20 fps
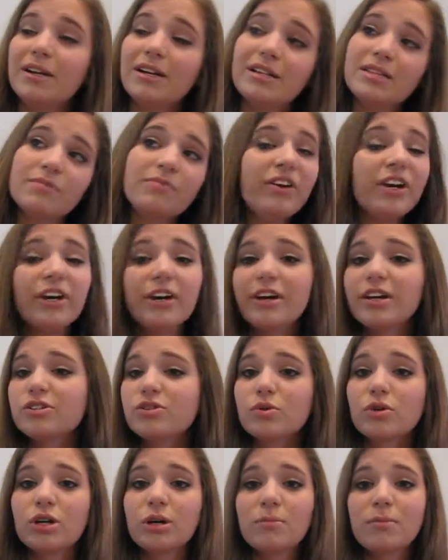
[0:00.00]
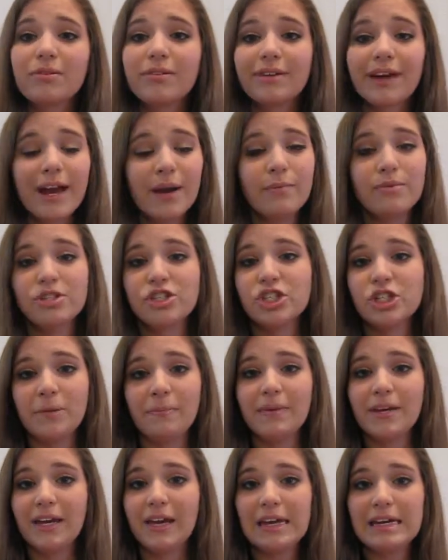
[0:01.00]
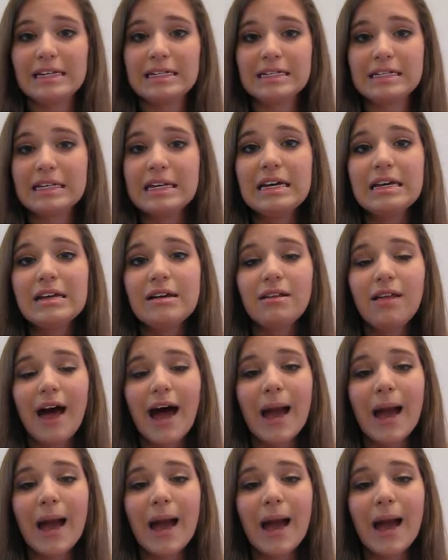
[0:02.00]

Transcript: and it's very adorable, and I was shipping it until